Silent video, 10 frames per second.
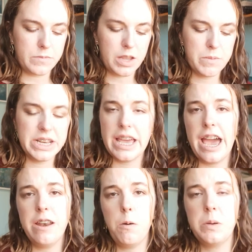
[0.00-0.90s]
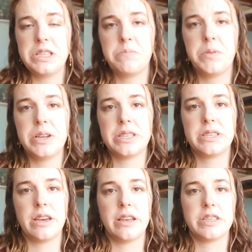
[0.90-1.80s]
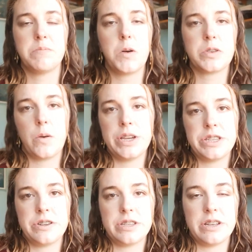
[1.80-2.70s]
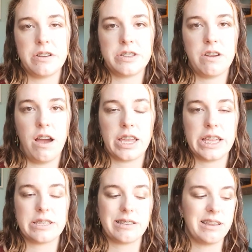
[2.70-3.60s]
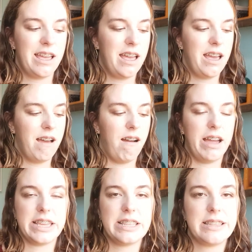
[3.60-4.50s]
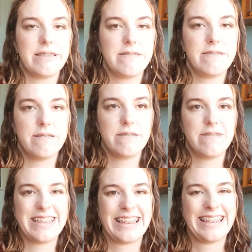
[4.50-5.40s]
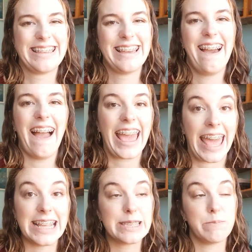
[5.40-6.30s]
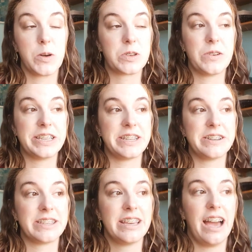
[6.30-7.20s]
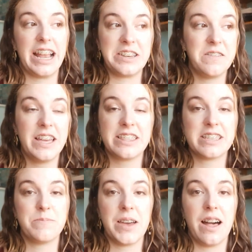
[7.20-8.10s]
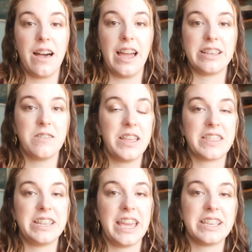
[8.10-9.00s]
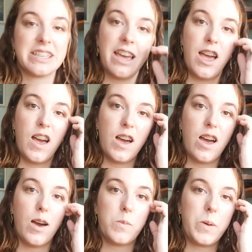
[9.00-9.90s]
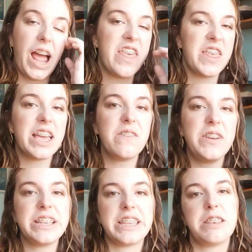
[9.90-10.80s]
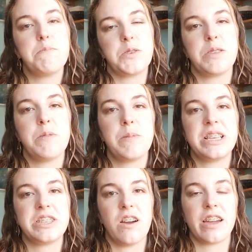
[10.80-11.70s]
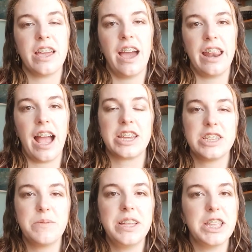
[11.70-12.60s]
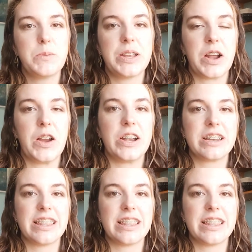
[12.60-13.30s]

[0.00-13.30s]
My dad always puts smoked oysters in our stockings, and I I hate smoked oysters. I don't like the smell. I don't like the taste. But I think if he didn't put them in my stocking, I'd actually be a little bit hurt.